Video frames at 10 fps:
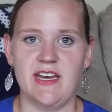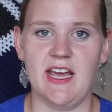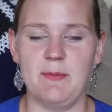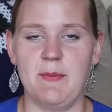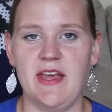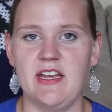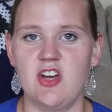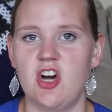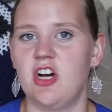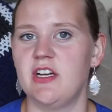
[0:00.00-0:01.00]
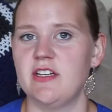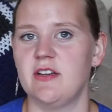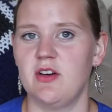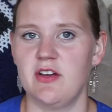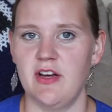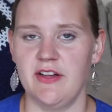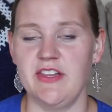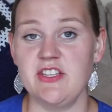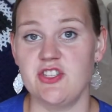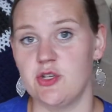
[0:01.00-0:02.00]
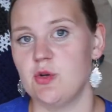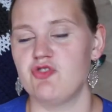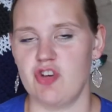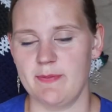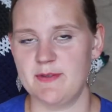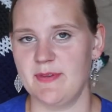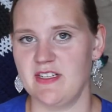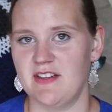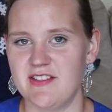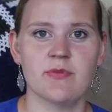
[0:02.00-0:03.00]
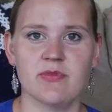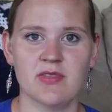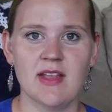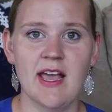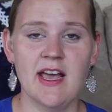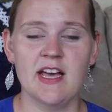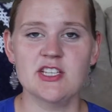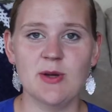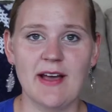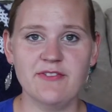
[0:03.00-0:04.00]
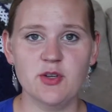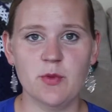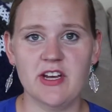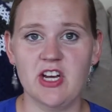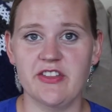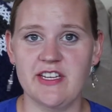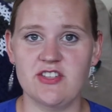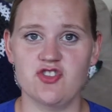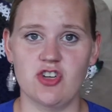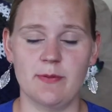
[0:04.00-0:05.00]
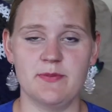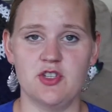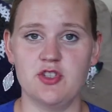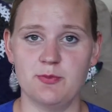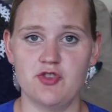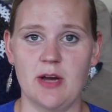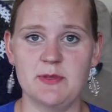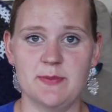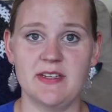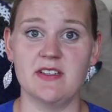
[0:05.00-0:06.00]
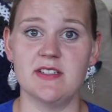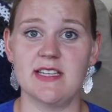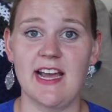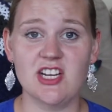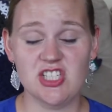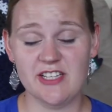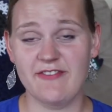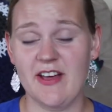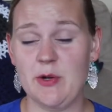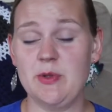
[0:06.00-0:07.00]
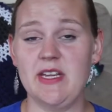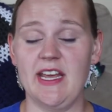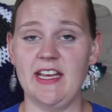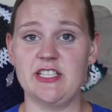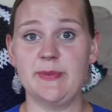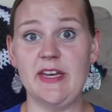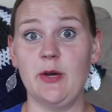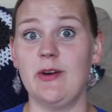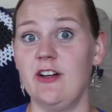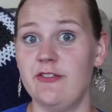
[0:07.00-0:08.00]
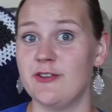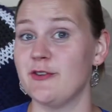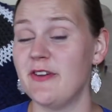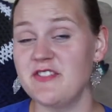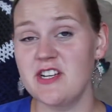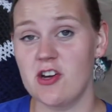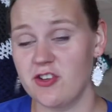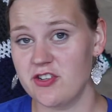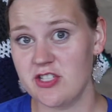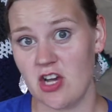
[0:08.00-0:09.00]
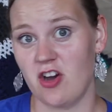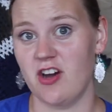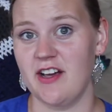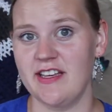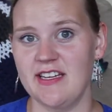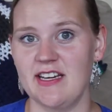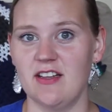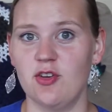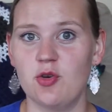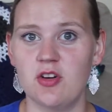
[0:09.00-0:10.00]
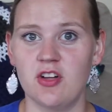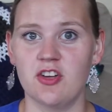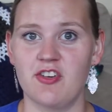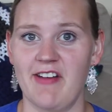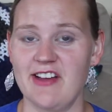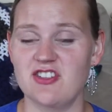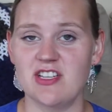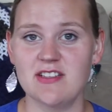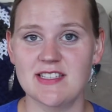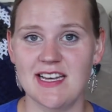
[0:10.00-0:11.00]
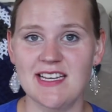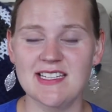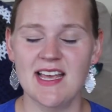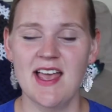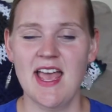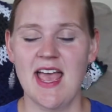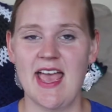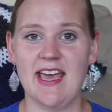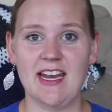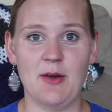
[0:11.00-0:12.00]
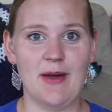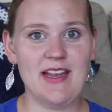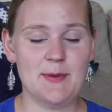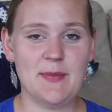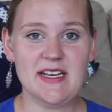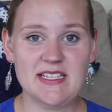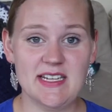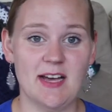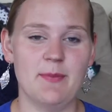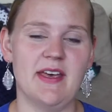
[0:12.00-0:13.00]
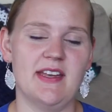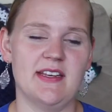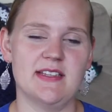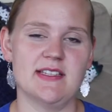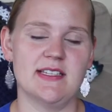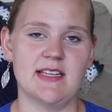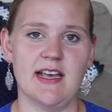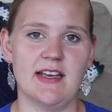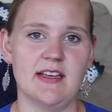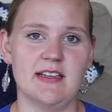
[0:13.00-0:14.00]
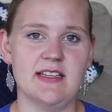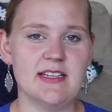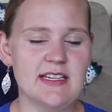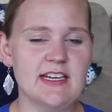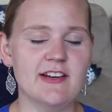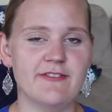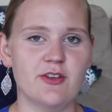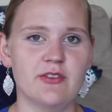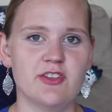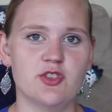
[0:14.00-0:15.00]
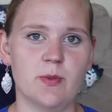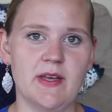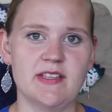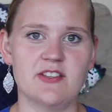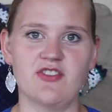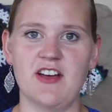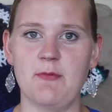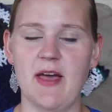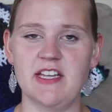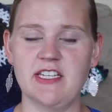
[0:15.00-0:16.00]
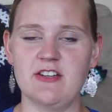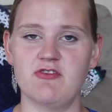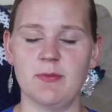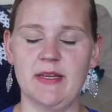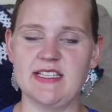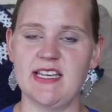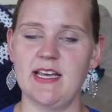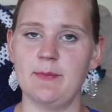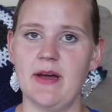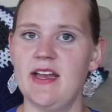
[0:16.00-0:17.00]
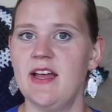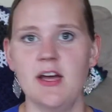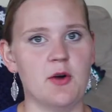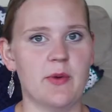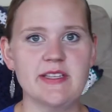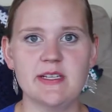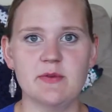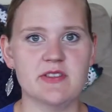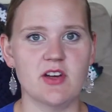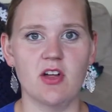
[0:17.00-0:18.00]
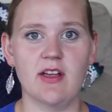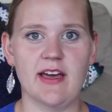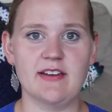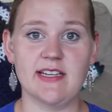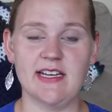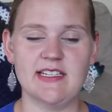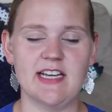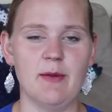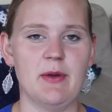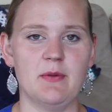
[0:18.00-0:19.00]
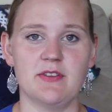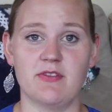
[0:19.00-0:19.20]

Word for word: I made on uh, these new drop spindles. So after working on these drop, new drop spindles, I actually found a spinning wheel for $50 on a local garage sale site and I went and picked it up and it's I it needed a few little tweaks the drive band needed replacing but once it was all kind of tightened up it was